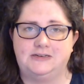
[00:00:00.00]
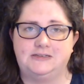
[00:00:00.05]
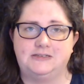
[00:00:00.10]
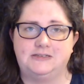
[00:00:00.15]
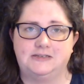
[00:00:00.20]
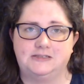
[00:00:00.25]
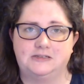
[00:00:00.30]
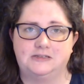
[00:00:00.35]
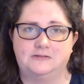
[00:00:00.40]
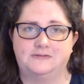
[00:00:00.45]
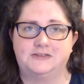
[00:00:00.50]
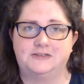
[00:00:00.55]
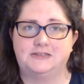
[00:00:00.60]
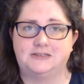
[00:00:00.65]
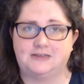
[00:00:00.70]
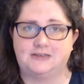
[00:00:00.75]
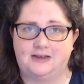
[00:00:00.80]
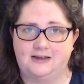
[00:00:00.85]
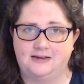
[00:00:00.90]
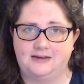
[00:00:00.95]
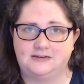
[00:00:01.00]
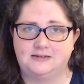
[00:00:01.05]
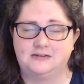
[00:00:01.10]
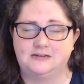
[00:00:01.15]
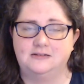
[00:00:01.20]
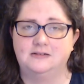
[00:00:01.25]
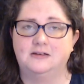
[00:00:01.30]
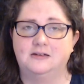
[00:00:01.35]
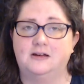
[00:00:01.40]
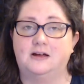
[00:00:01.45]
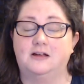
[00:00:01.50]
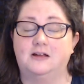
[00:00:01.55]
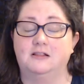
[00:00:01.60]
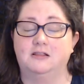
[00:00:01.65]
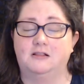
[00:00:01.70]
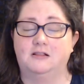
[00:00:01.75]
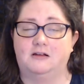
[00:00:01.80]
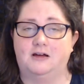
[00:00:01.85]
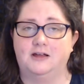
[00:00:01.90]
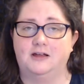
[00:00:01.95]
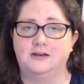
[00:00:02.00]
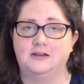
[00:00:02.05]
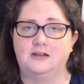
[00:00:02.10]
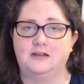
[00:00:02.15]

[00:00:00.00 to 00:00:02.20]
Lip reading: sense of sight a lot.